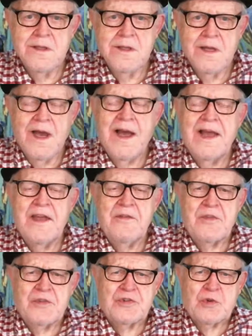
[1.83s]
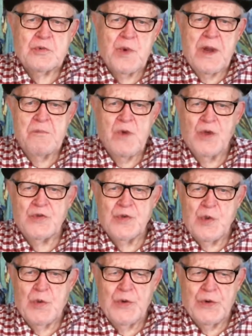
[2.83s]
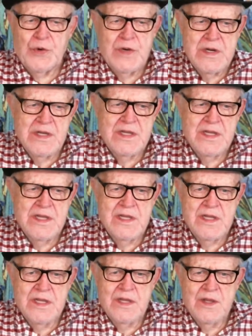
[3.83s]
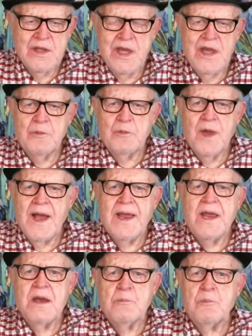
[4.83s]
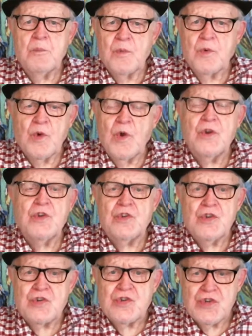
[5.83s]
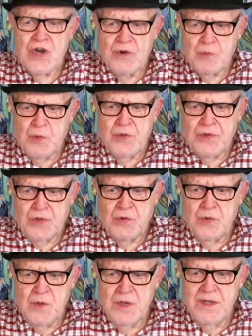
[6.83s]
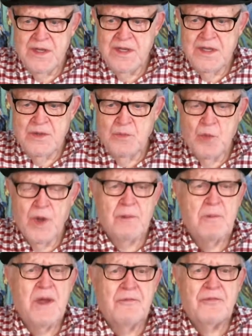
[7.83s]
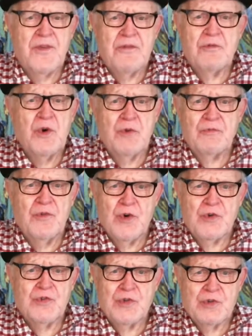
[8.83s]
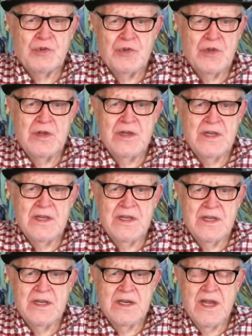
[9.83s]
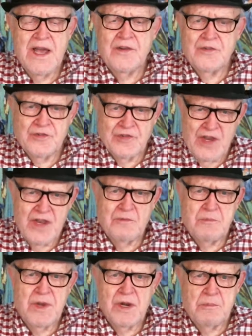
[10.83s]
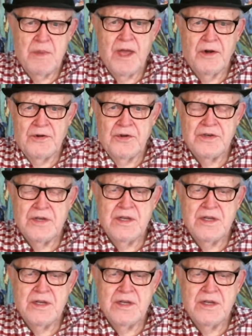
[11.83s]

Hi, this is Ray Mossholder, and I am going to share with you one of my favorite verses and say a bit about it.